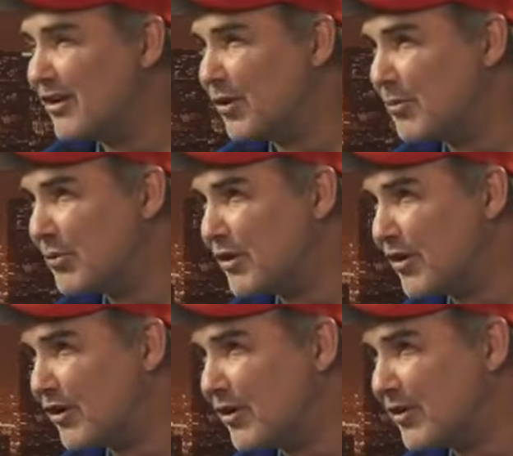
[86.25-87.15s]
don't put
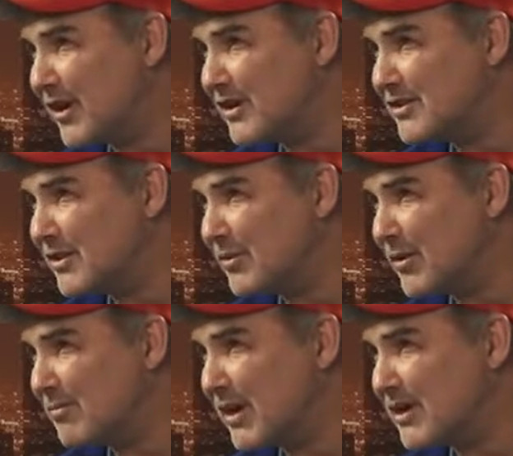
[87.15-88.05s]
all your eggs into
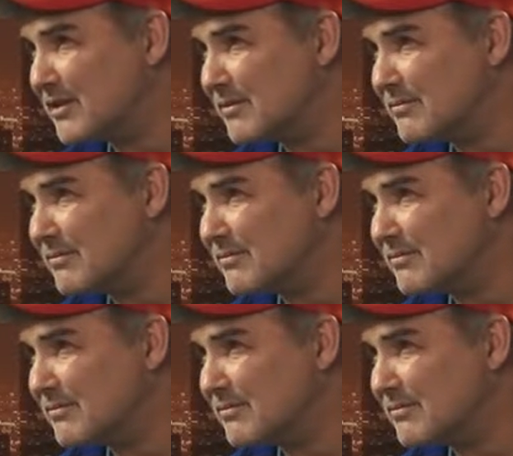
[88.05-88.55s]
one basket.